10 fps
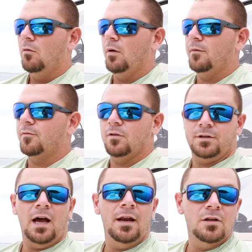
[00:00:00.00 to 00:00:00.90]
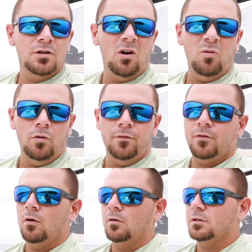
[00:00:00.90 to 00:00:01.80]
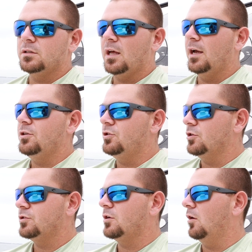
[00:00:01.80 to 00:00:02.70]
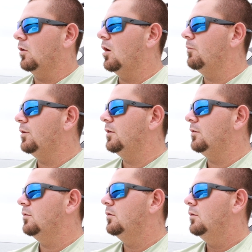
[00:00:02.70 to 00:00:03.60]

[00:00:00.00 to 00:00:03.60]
waiting for the tide to start really flowing because the tide just started coming in.